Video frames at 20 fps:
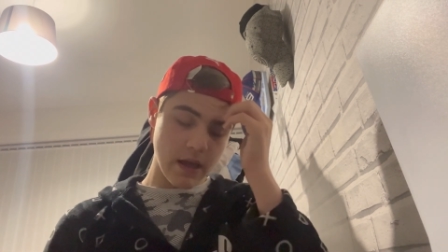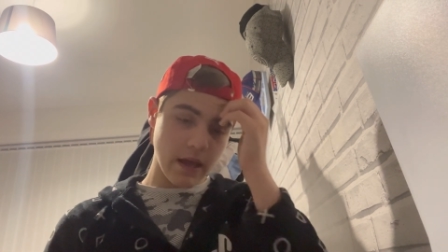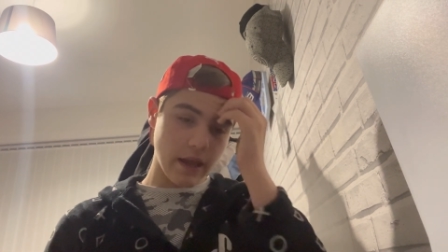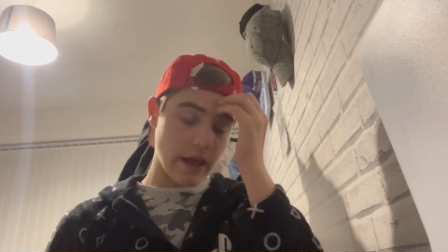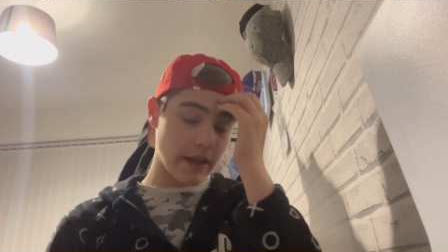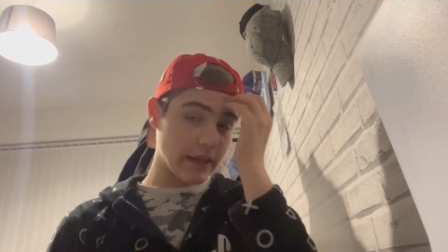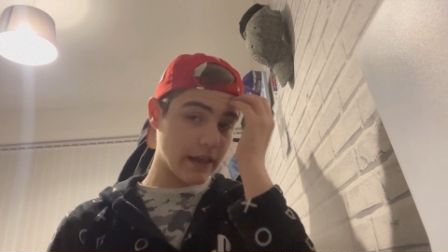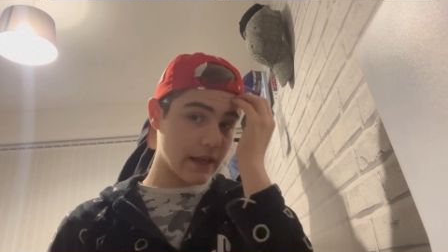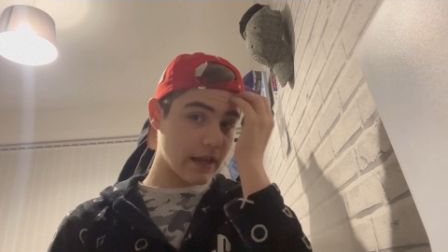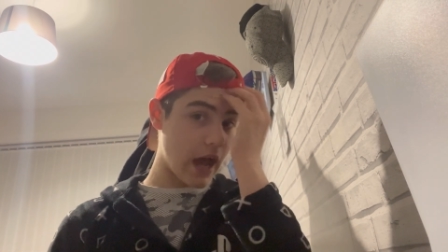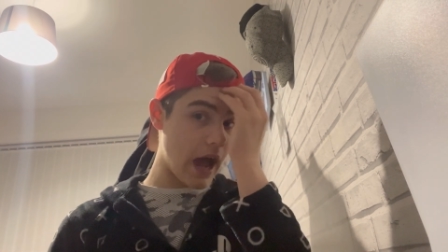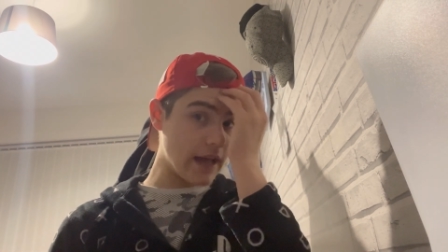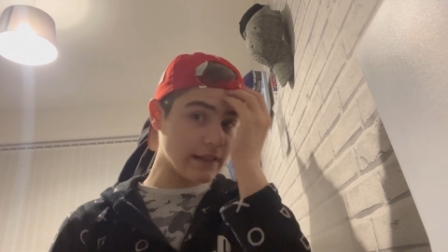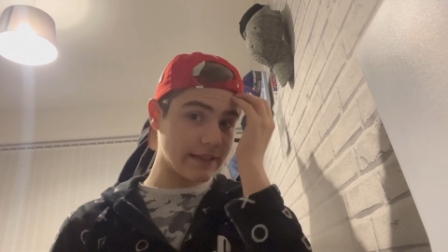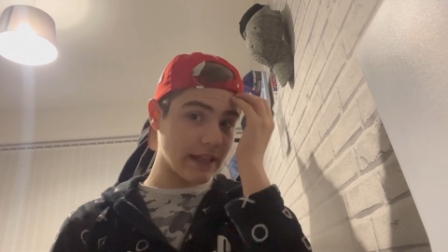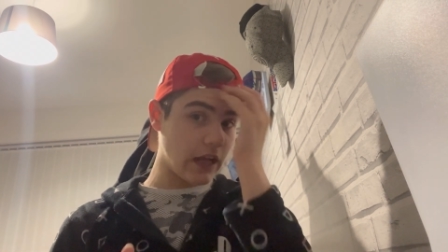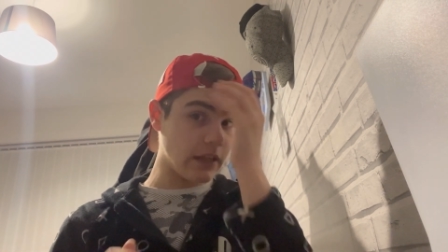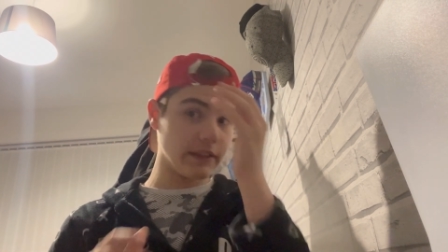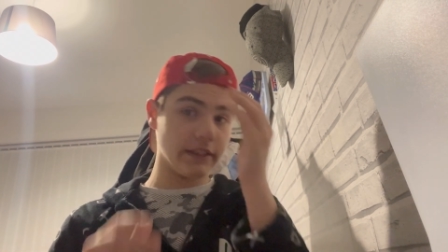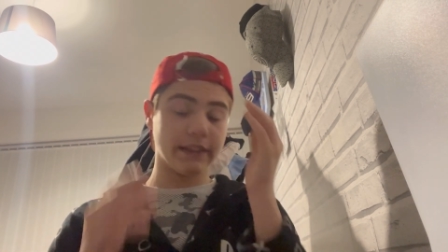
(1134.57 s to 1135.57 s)
Like, you can't
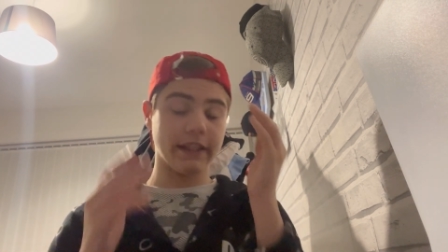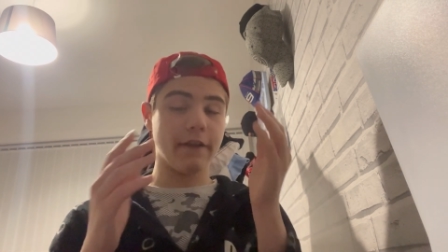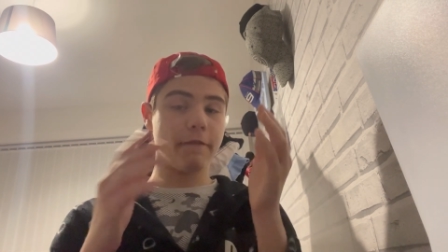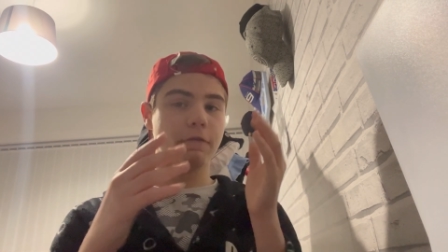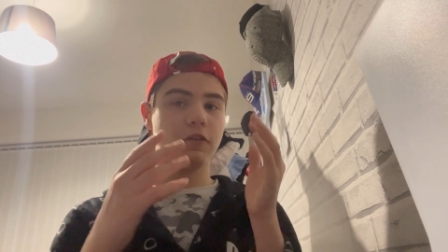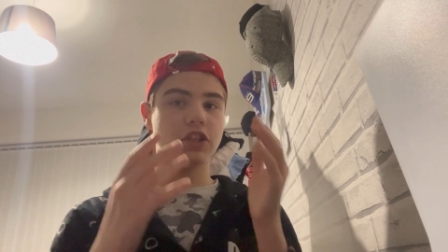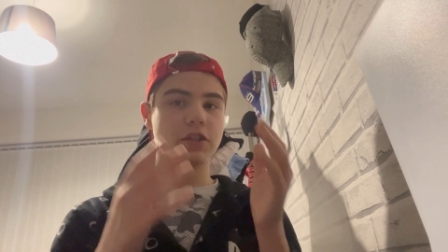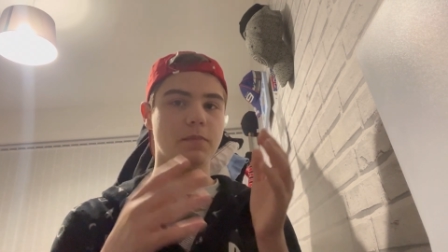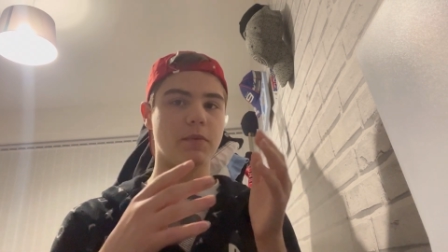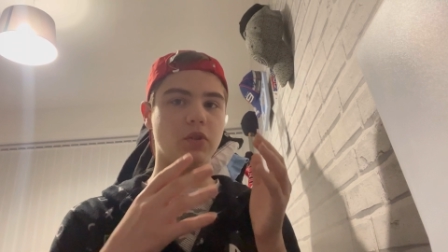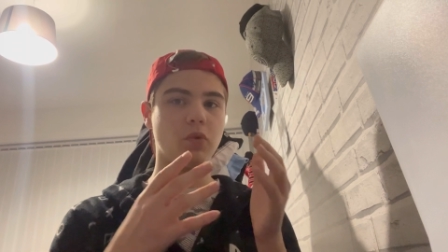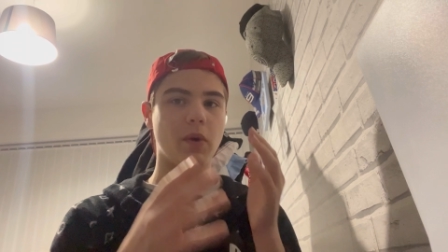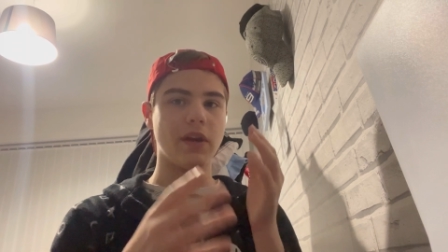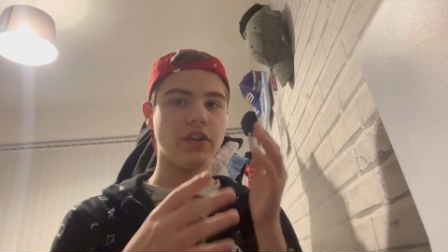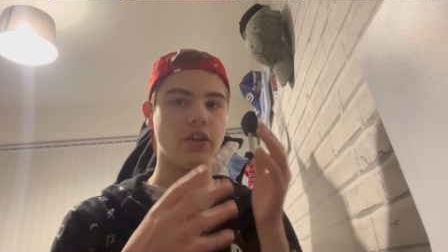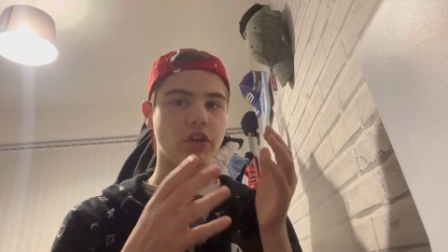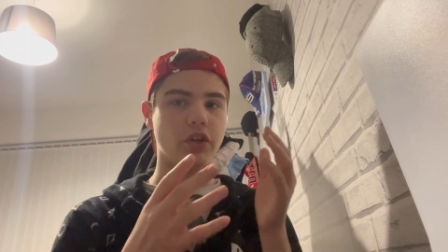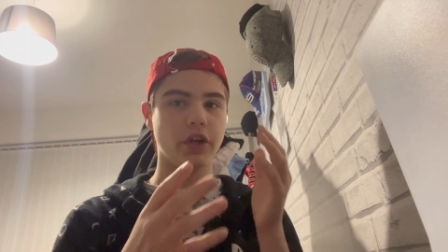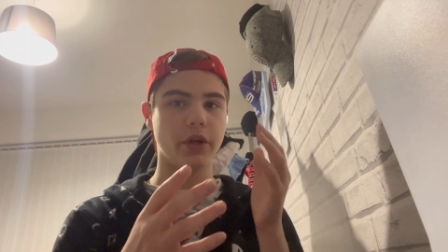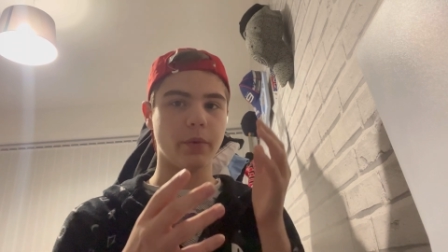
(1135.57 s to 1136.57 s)
tell the difference between
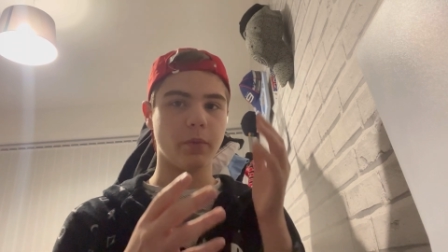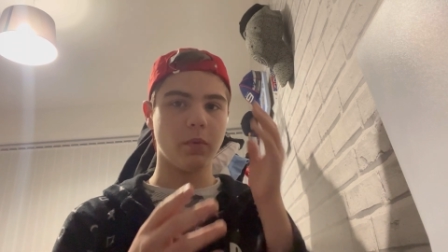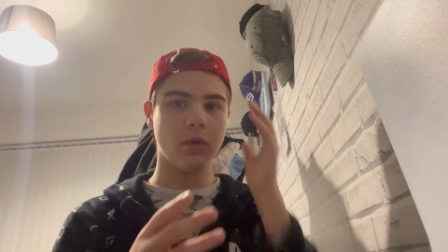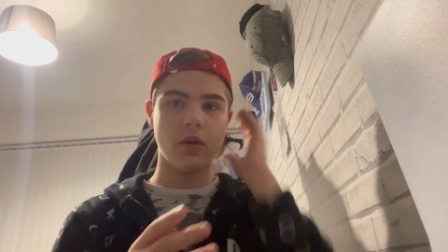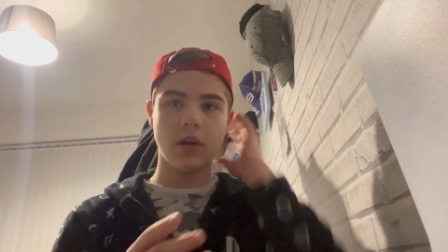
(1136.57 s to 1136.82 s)
the two.